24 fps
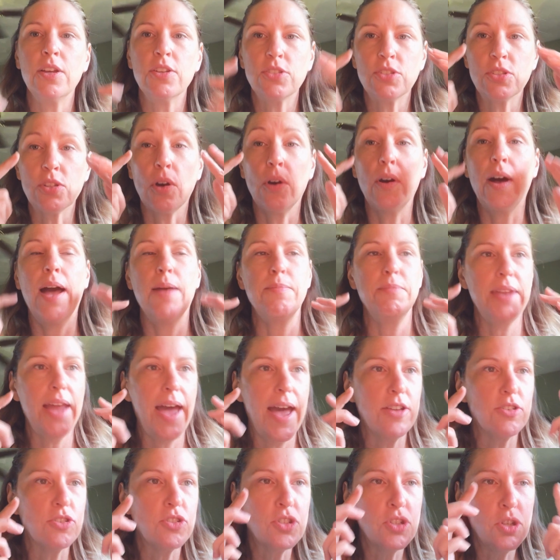So I'm
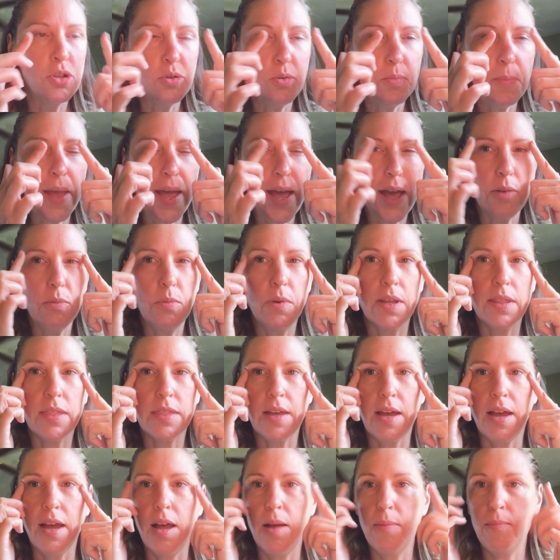not too bad
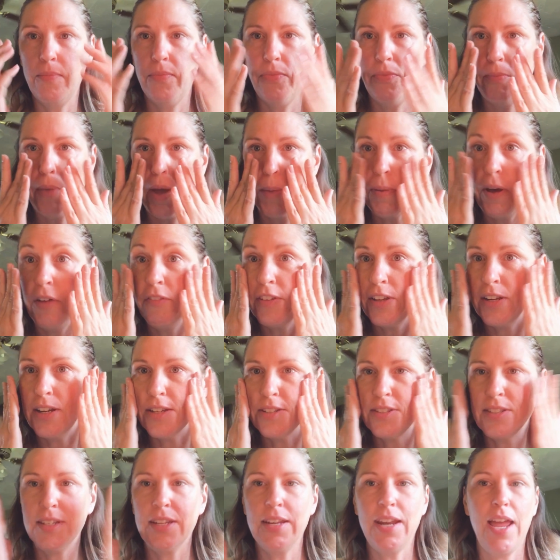with my
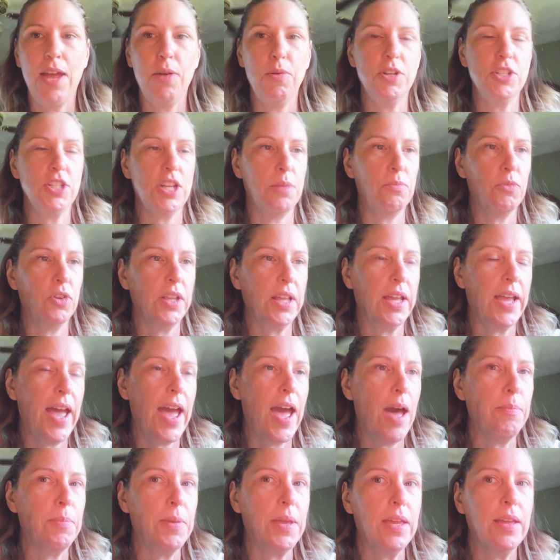puffiness today, which I'm really
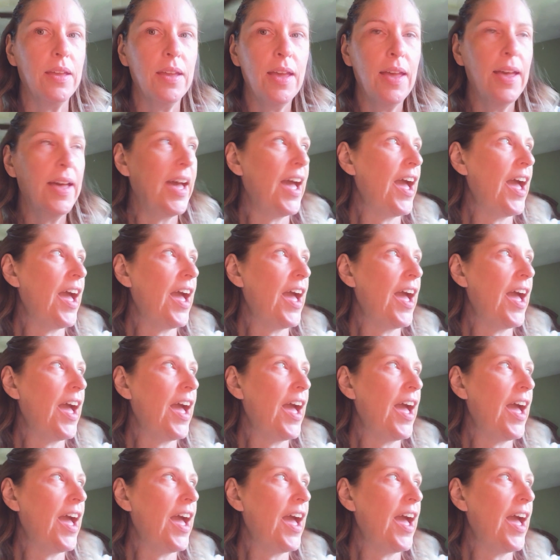happy.